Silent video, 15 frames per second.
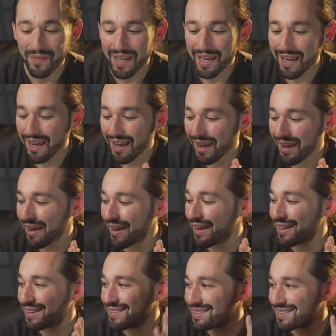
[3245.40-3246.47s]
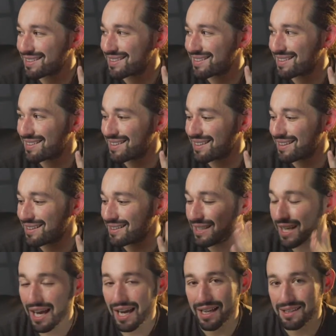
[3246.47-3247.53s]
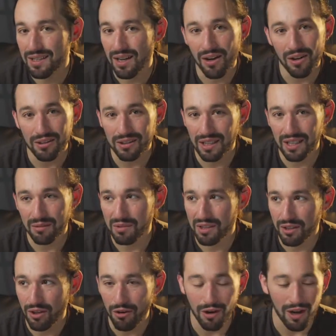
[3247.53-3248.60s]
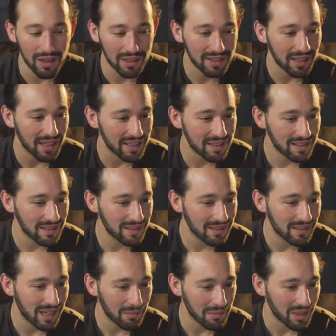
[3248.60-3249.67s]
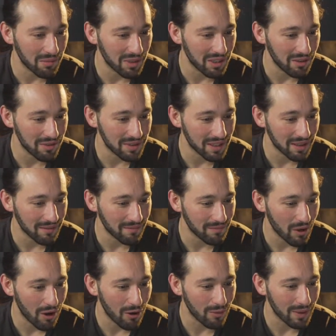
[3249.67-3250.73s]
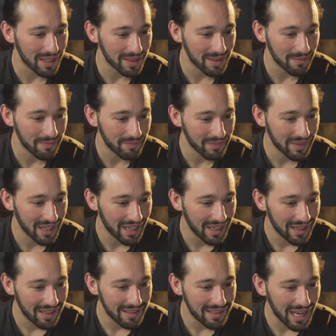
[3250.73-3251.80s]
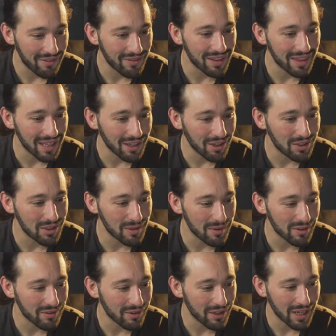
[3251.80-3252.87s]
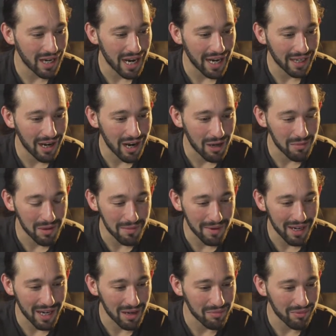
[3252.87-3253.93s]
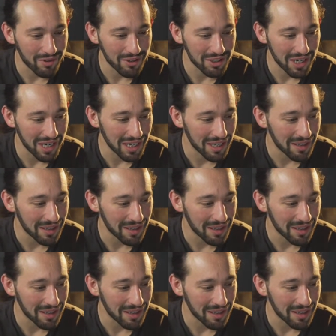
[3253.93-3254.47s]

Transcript: And yeah, it's all going to be Godox lights that I'm going to be using always. David, thank you so much for your kind comment, man. I appreciate it.